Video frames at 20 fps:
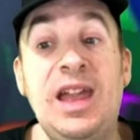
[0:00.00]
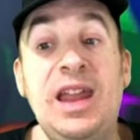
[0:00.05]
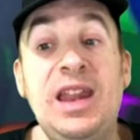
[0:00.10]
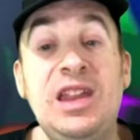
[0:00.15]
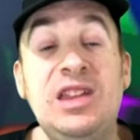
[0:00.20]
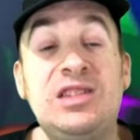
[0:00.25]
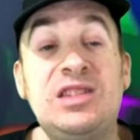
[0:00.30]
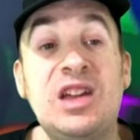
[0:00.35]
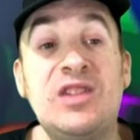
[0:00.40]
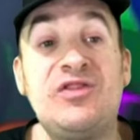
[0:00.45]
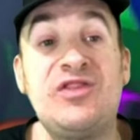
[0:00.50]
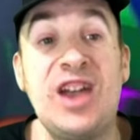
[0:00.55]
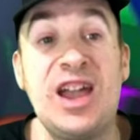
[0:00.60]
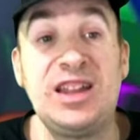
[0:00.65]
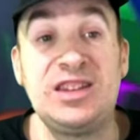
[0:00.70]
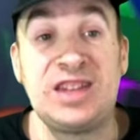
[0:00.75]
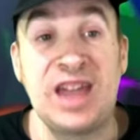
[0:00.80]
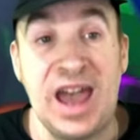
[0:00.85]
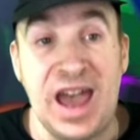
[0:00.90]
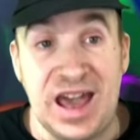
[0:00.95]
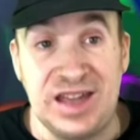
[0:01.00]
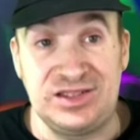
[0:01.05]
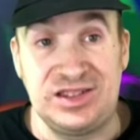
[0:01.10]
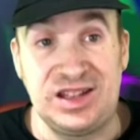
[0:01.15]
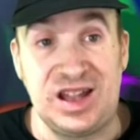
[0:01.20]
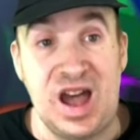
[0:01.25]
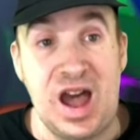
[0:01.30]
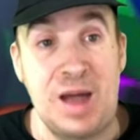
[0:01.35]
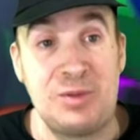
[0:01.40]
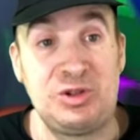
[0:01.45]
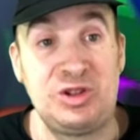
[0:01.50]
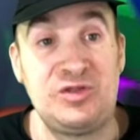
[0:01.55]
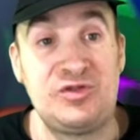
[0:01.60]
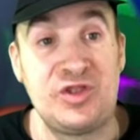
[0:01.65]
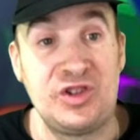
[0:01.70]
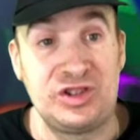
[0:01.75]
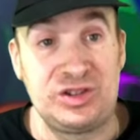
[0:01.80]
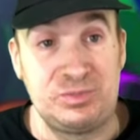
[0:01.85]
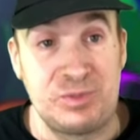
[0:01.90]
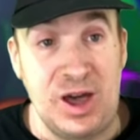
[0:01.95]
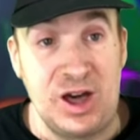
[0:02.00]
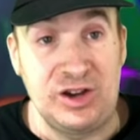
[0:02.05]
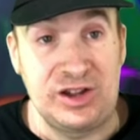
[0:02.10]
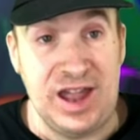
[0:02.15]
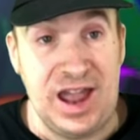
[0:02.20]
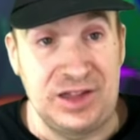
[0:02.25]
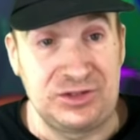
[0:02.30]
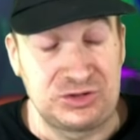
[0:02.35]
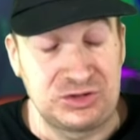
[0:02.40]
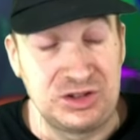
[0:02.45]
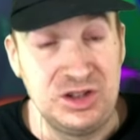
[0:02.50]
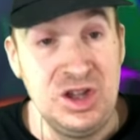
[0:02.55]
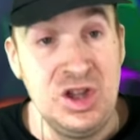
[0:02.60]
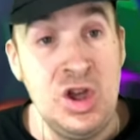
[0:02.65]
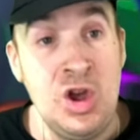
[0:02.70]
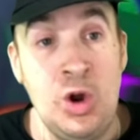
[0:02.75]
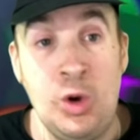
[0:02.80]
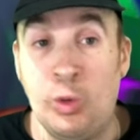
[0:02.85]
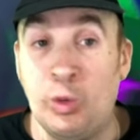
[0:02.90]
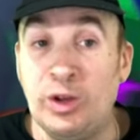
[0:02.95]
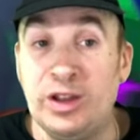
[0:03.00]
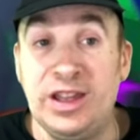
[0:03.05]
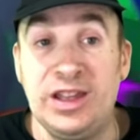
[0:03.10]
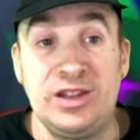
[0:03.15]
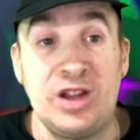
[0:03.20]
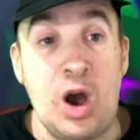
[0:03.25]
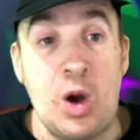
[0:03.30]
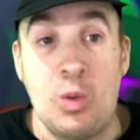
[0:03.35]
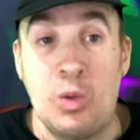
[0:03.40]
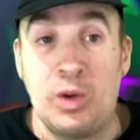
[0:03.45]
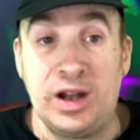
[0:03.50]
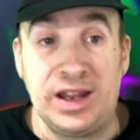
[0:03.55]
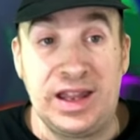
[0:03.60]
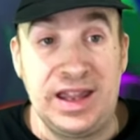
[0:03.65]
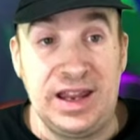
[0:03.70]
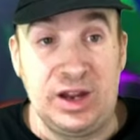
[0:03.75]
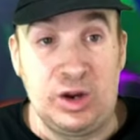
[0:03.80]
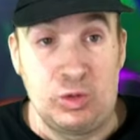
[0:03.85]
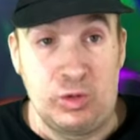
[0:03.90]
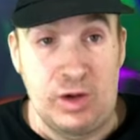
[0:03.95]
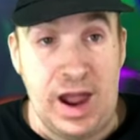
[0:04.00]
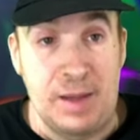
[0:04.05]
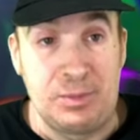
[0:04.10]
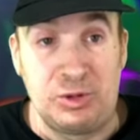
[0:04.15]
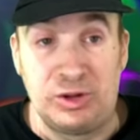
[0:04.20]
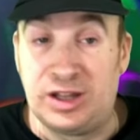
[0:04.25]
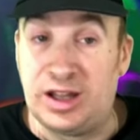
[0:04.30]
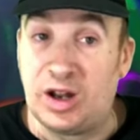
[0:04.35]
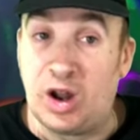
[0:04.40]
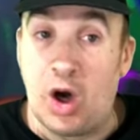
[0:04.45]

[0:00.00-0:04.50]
is a fantastic option for spellcasters who really don't want to get grappled at